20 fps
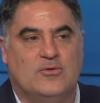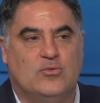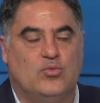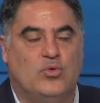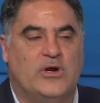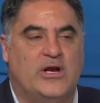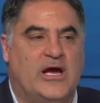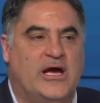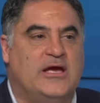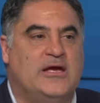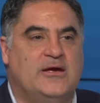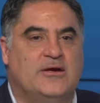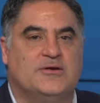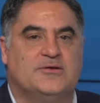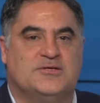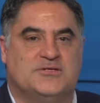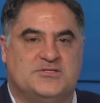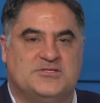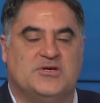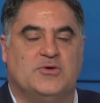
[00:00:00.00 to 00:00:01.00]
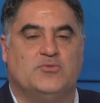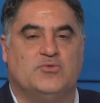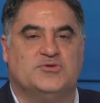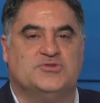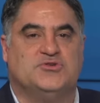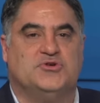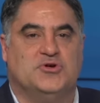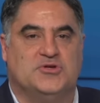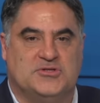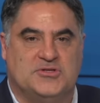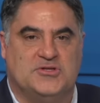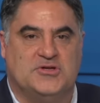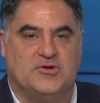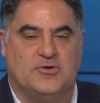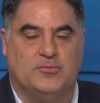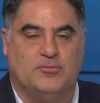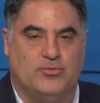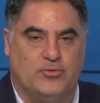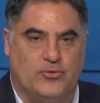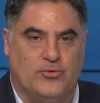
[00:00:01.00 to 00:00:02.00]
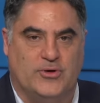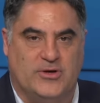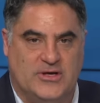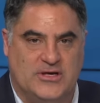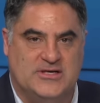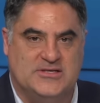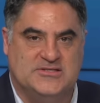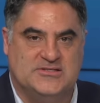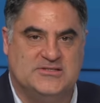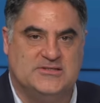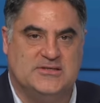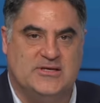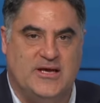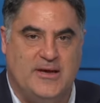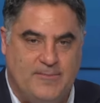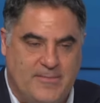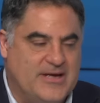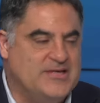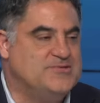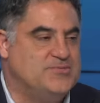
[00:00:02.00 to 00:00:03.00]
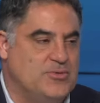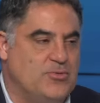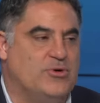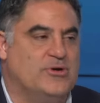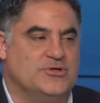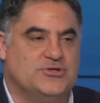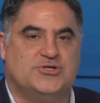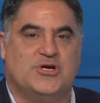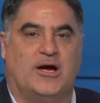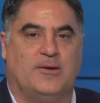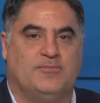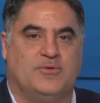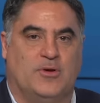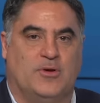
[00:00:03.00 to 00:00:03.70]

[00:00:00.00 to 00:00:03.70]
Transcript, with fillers: when I hear that someone's good to their employees, it makes me wanna shop there.